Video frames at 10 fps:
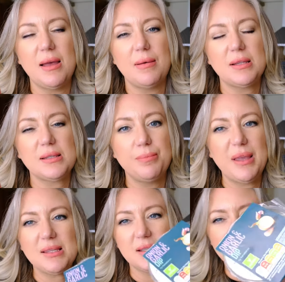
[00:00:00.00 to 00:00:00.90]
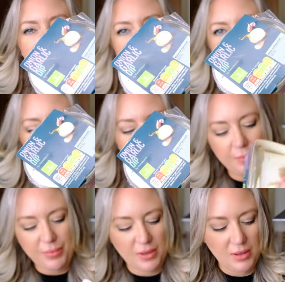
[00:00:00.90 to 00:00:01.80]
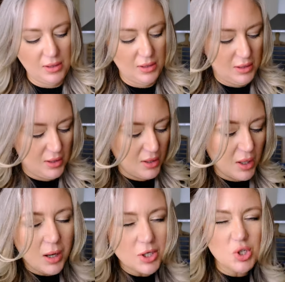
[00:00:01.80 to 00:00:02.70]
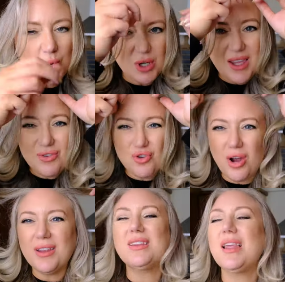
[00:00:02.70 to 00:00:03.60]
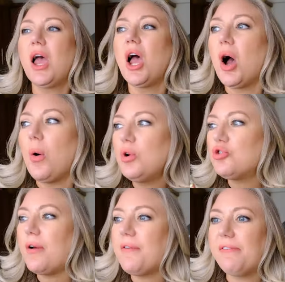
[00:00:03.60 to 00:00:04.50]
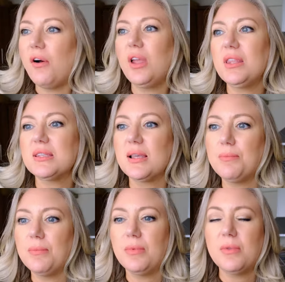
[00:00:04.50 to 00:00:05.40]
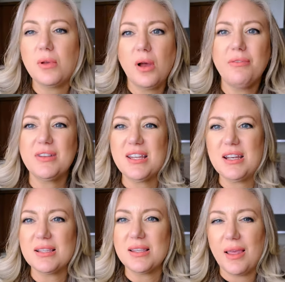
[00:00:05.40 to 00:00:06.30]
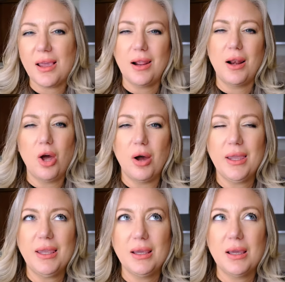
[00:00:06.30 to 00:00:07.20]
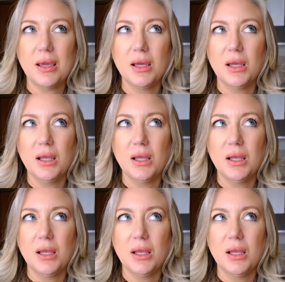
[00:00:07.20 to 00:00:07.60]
and some pitas and a bit of dip. I just want to give try to find some other dinners that they're going to like.